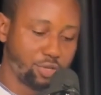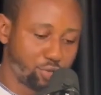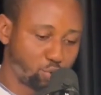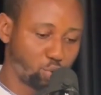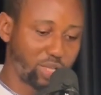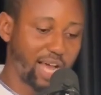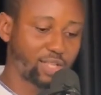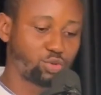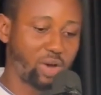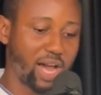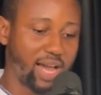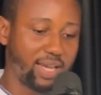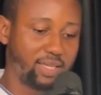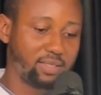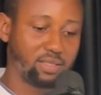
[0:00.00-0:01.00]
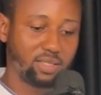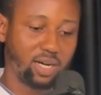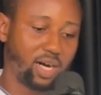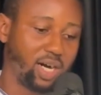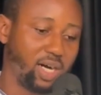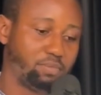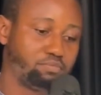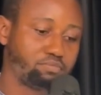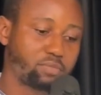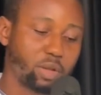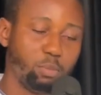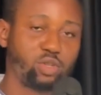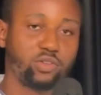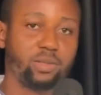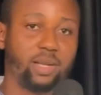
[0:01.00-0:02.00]
So that's why
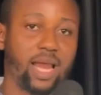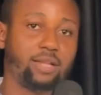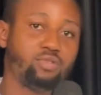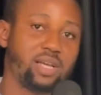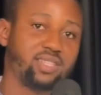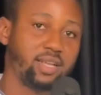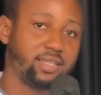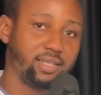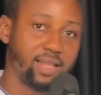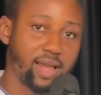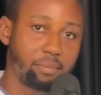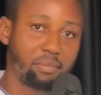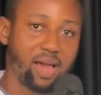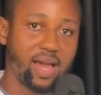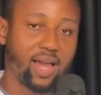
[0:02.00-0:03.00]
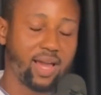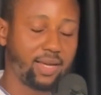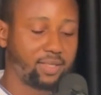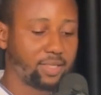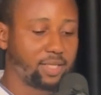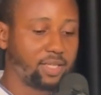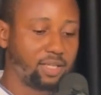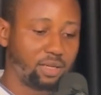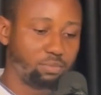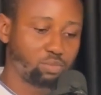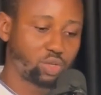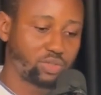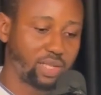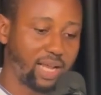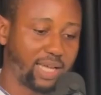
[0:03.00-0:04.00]
most of the land you are selling in Ekpe,
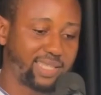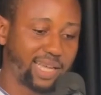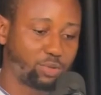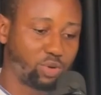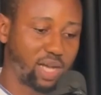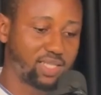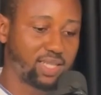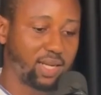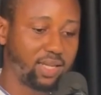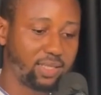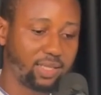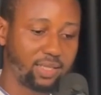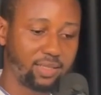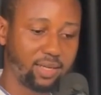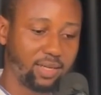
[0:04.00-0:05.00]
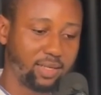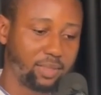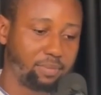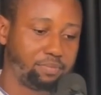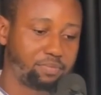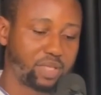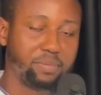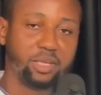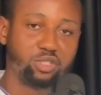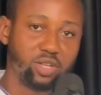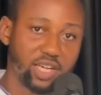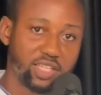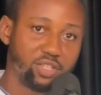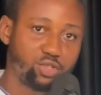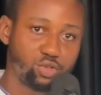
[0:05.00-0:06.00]
so the land that you are selling in
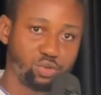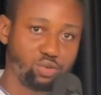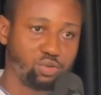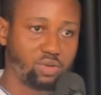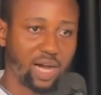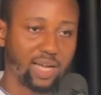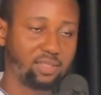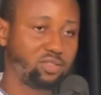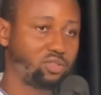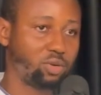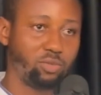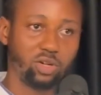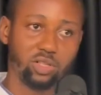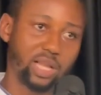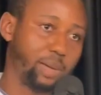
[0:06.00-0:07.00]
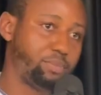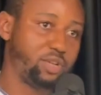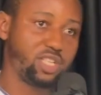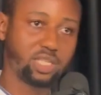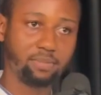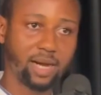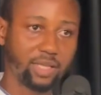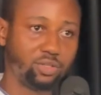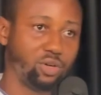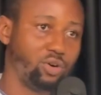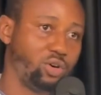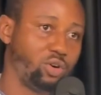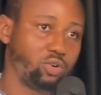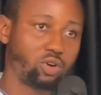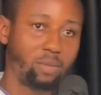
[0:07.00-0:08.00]
Ibejuleki too, and some other place,
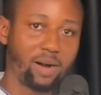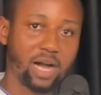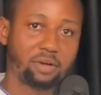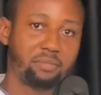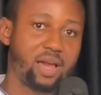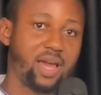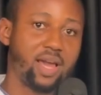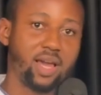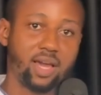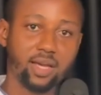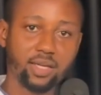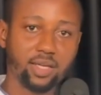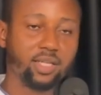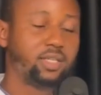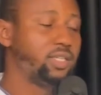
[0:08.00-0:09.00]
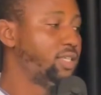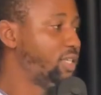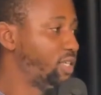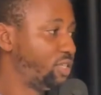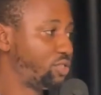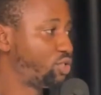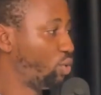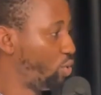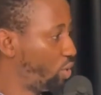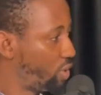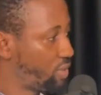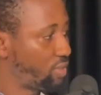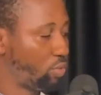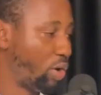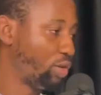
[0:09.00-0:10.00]
Ibadan, Kobakpe. So
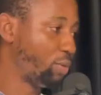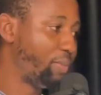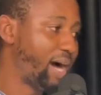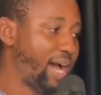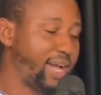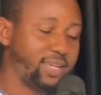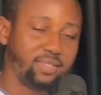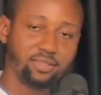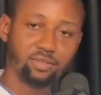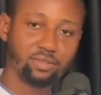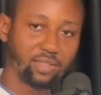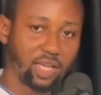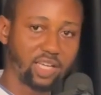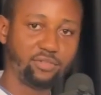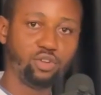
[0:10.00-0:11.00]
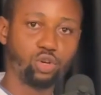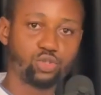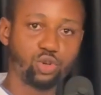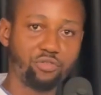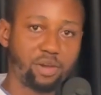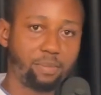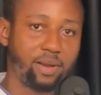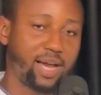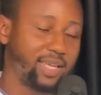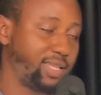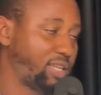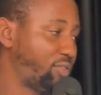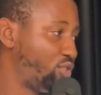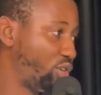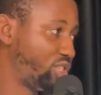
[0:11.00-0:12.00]
when you buy, they give you your survey plan,
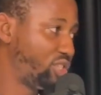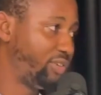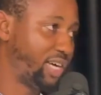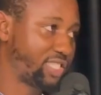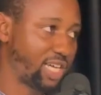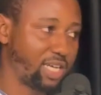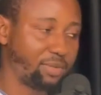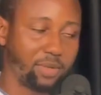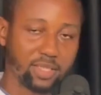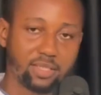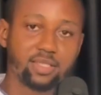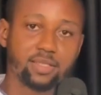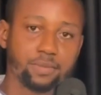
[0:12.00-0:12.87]
they give you your deed of assignment.